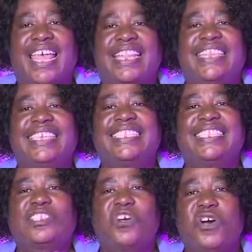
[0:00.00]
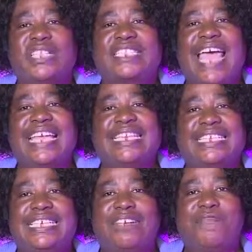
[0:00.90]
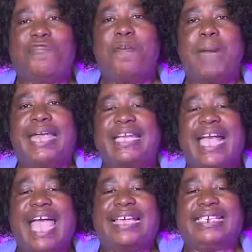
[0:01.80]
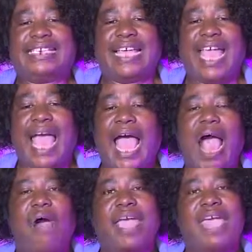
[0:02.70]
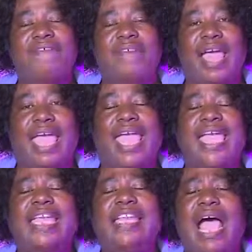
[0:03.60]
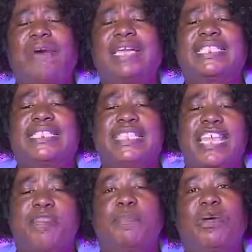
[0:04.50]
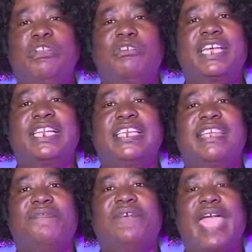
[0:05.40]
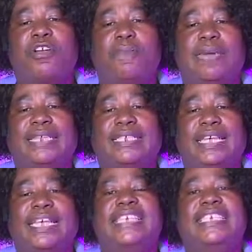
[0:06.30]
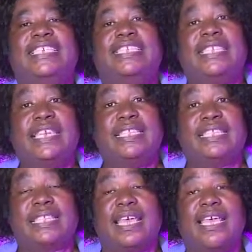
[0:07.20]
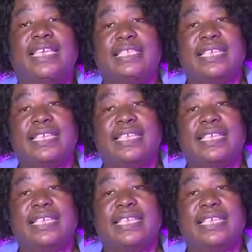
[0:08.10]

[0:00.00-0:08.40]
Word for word: This is God's ideal for mankind. However, in our sin polluted environment, disease is